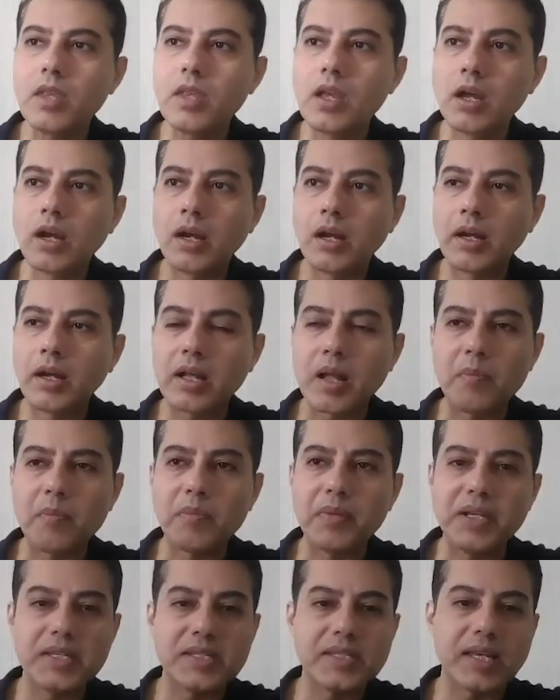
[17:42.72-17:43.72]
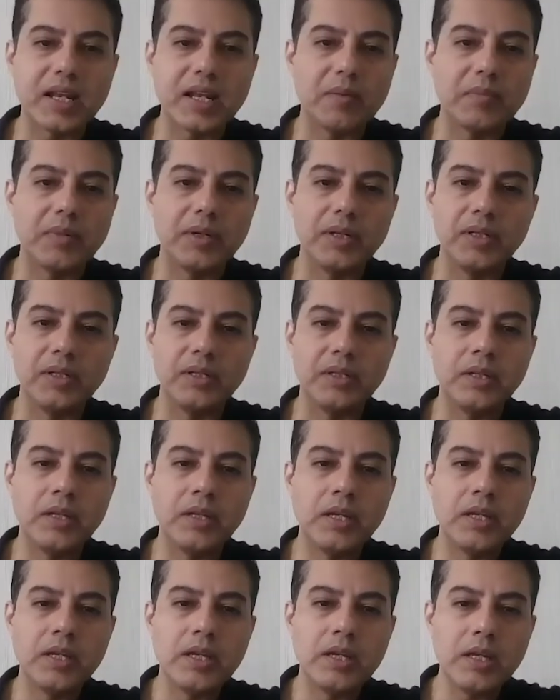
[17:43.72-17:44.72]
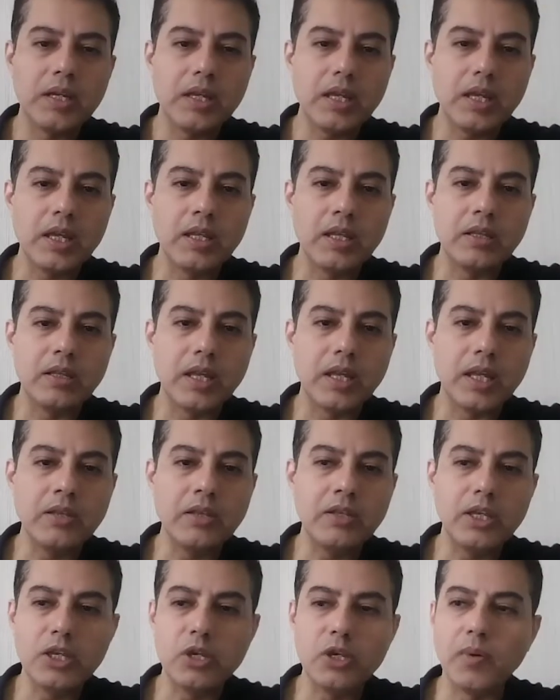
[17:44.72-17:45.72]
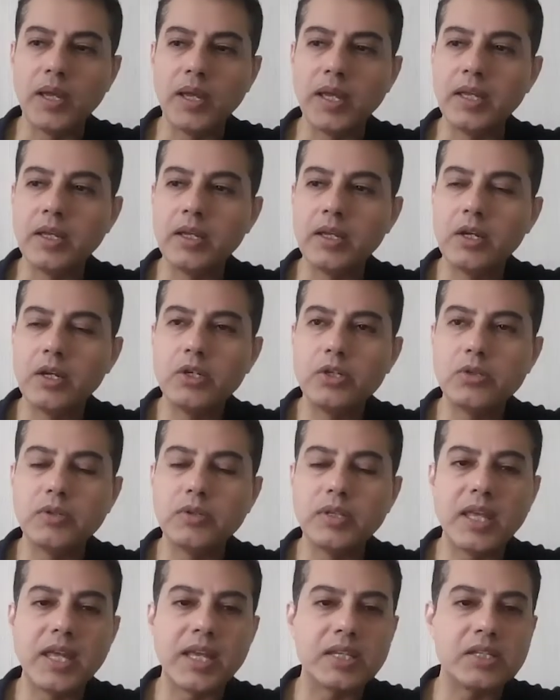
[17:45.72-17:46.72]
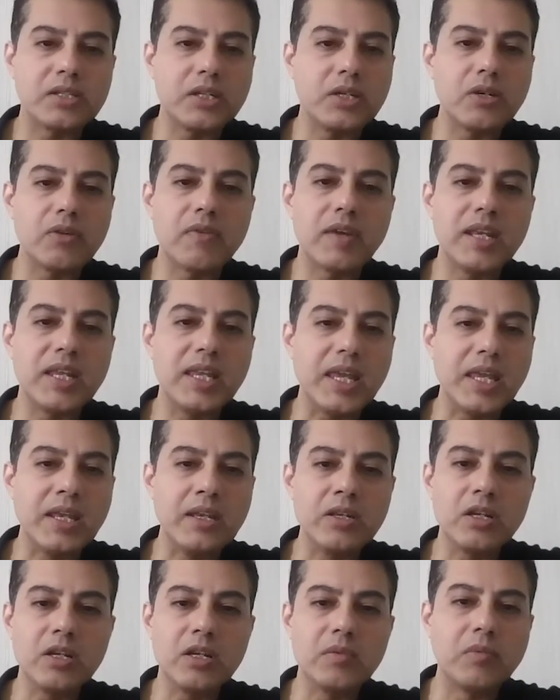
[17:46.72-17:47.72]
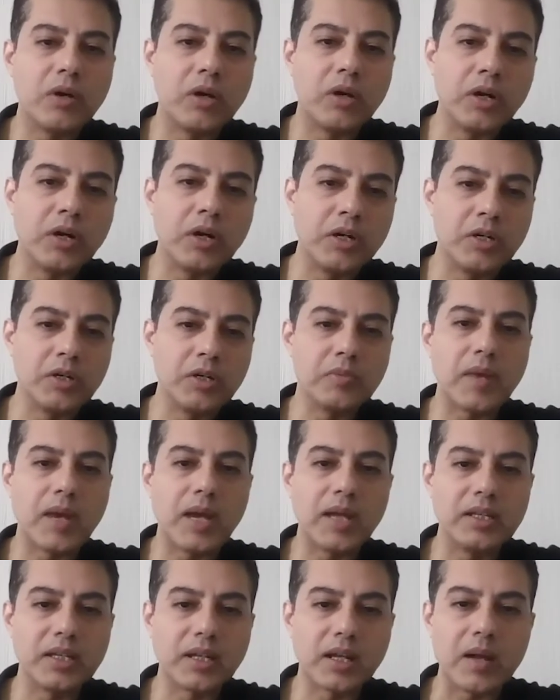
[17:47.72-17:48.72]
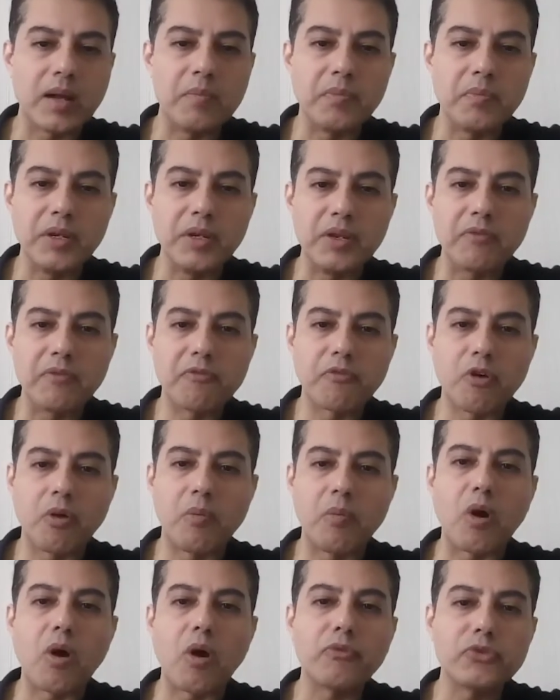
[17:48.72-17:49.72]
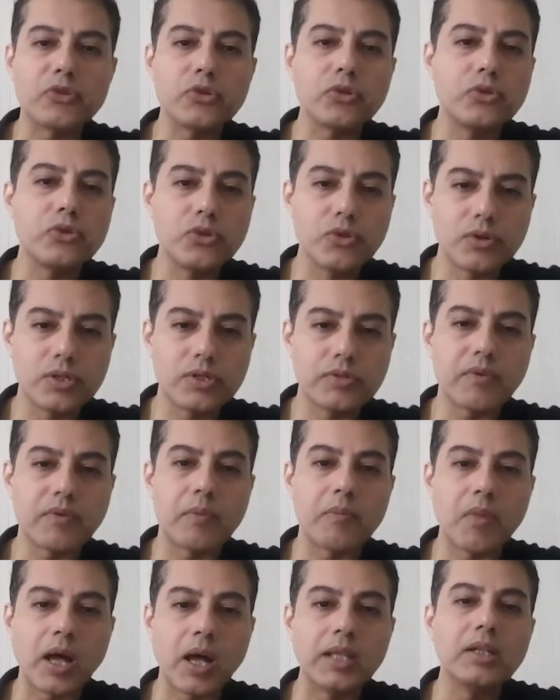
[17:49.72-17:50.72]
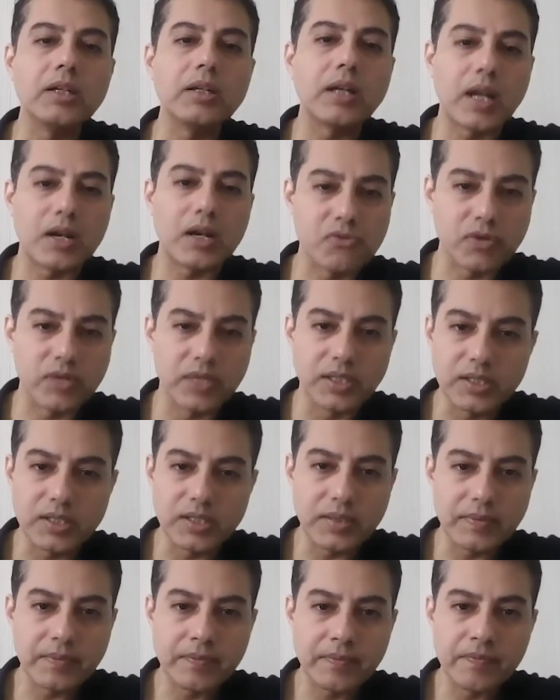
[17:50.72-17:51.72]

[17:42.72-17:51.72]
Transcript: company set up in the UAE, to the extent of any income earned by the company from offshore jurisdictions from other countries,